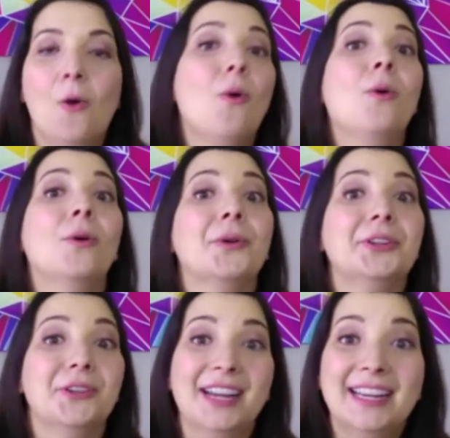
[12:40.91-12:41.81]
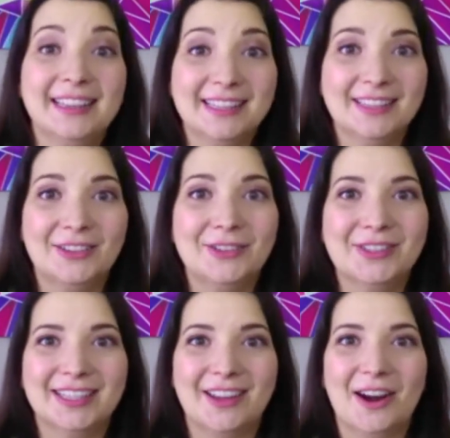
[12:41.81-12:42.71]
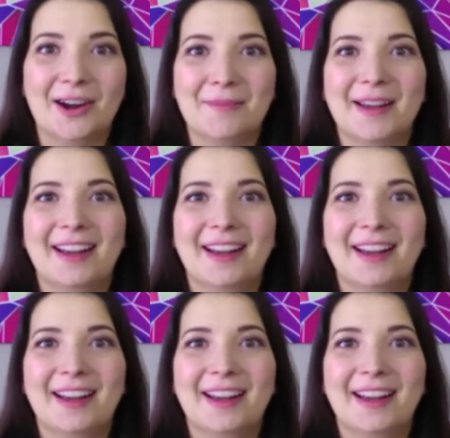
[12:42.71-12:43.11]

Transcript: Or you're hitting the snooze alarm